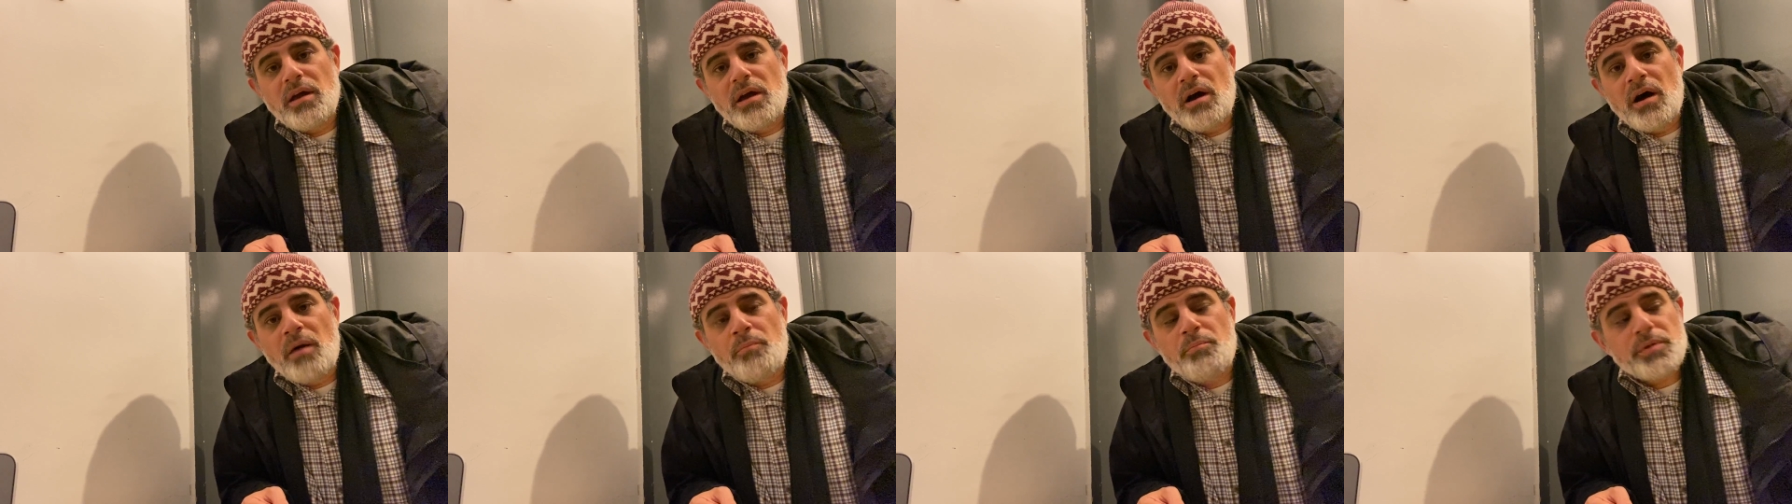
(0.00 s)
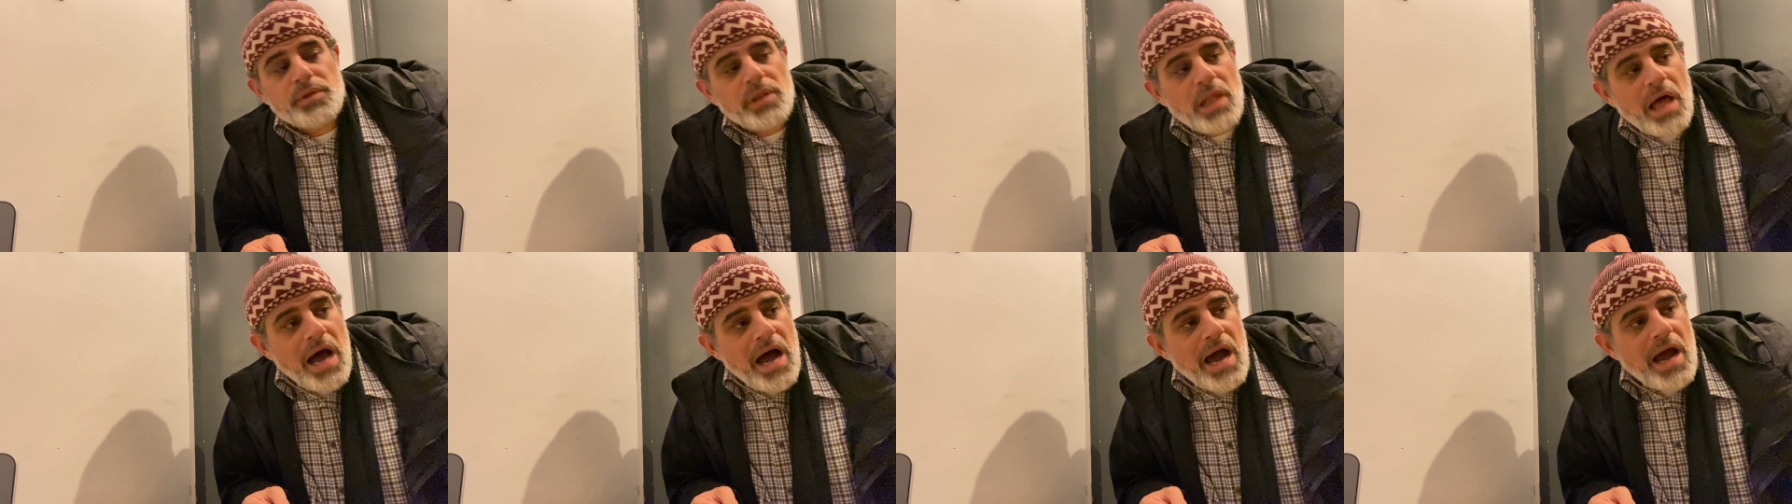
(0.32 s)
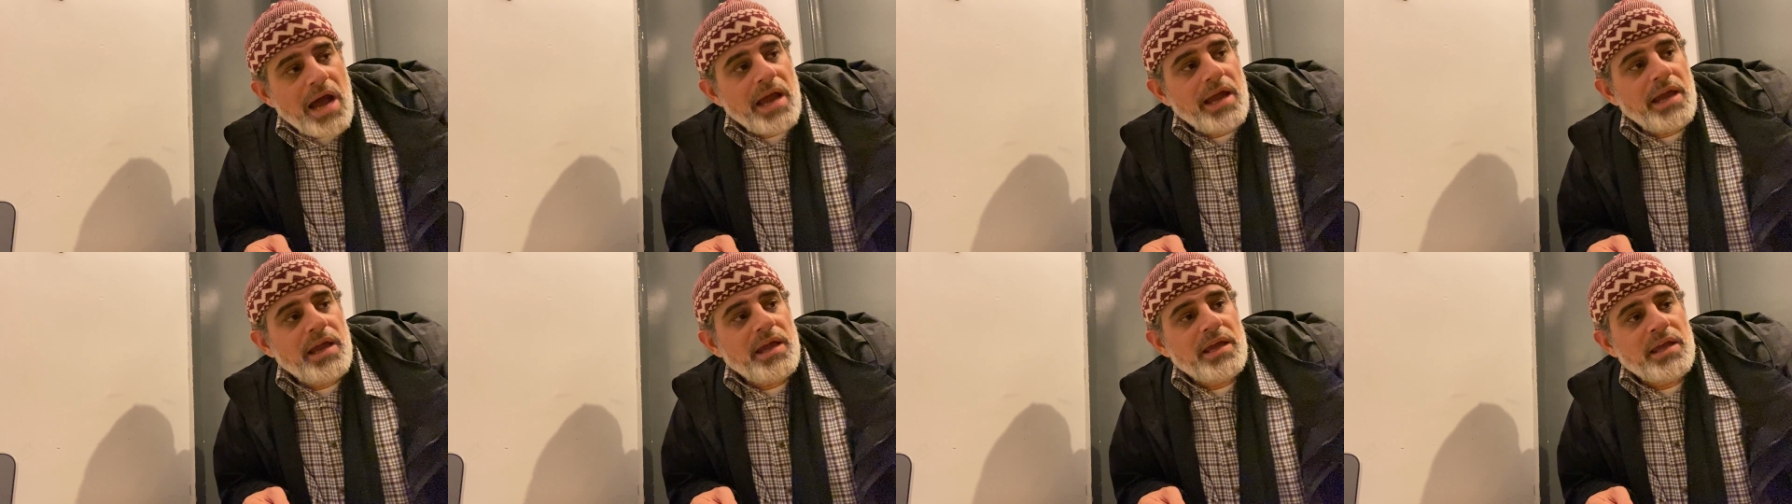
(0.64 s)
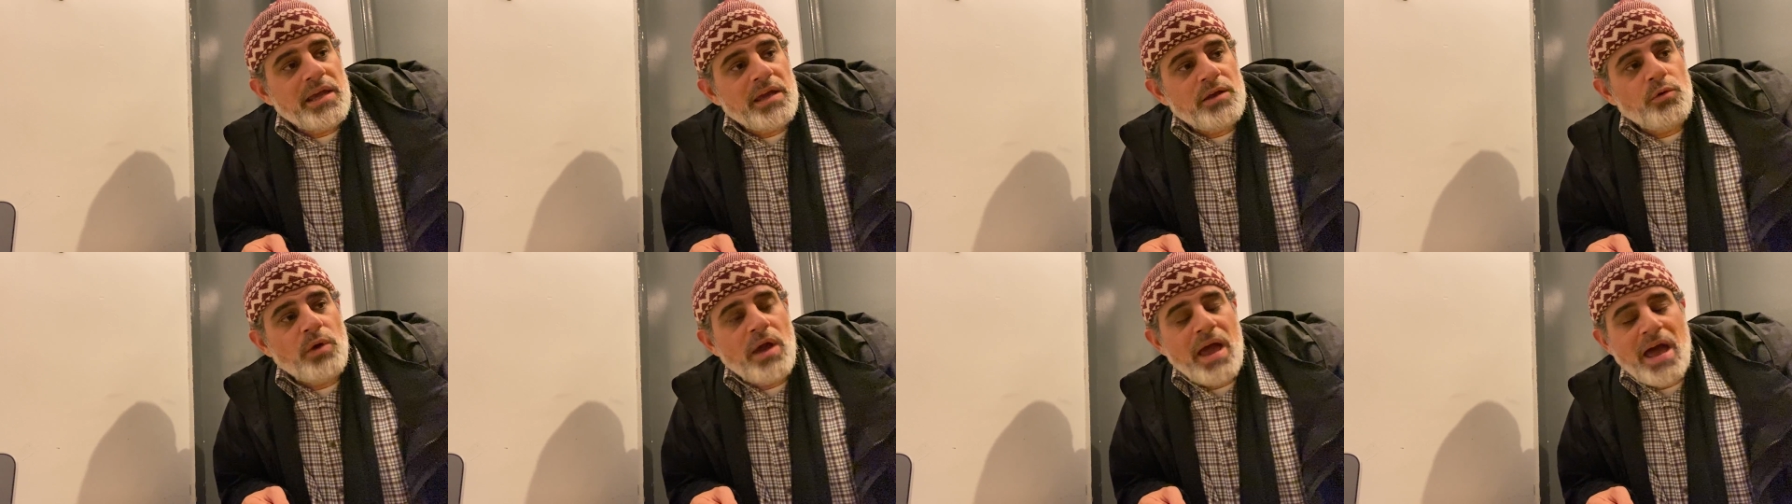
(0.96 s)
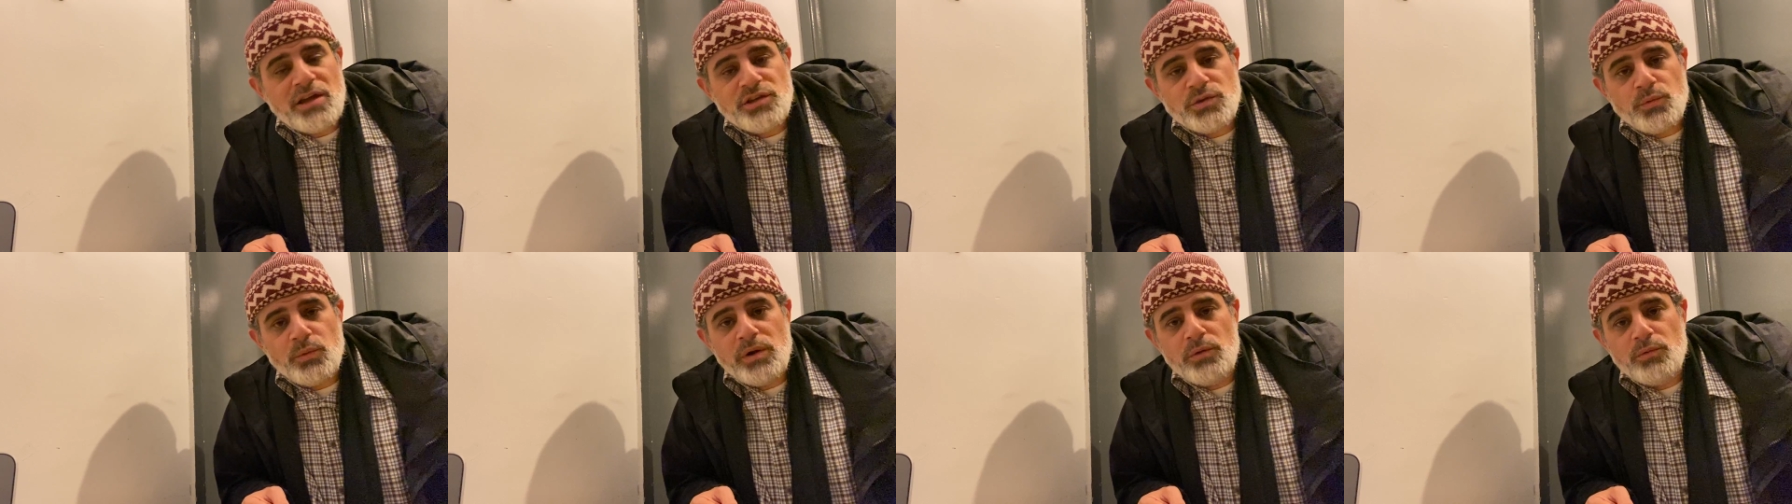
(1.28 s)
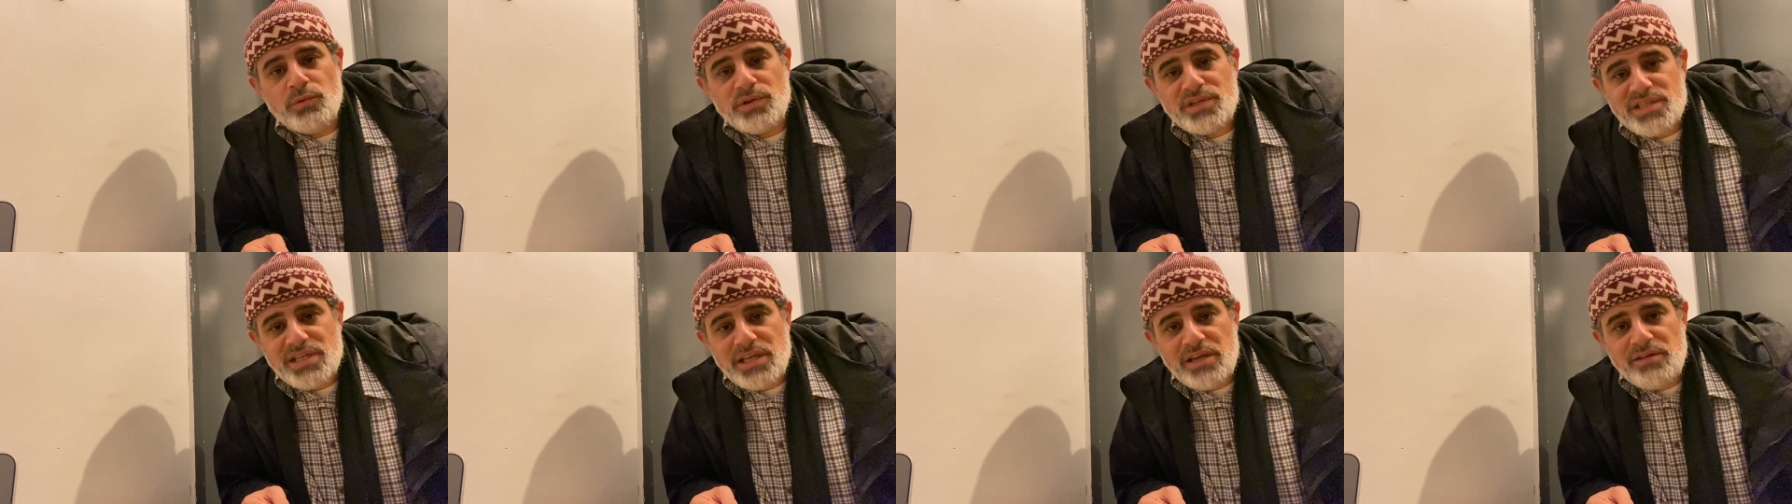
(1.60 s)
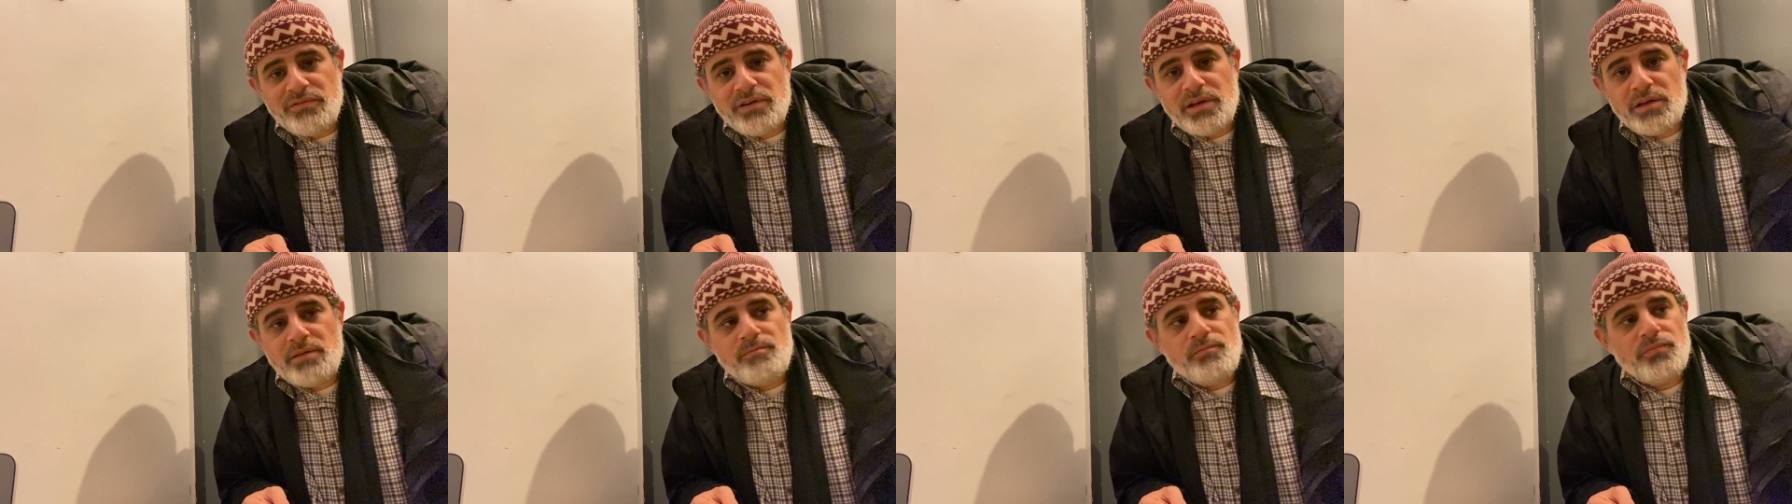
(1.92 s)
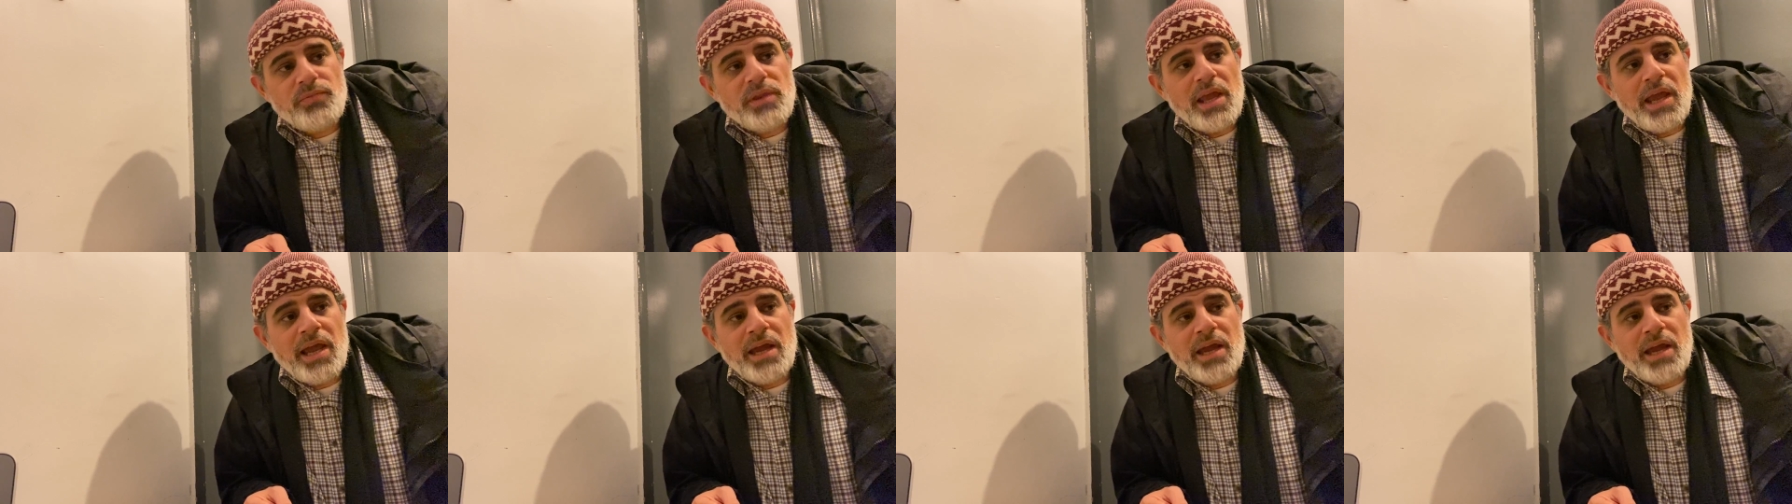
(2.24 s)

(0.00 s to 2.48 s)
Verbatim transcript: apply it as we receive it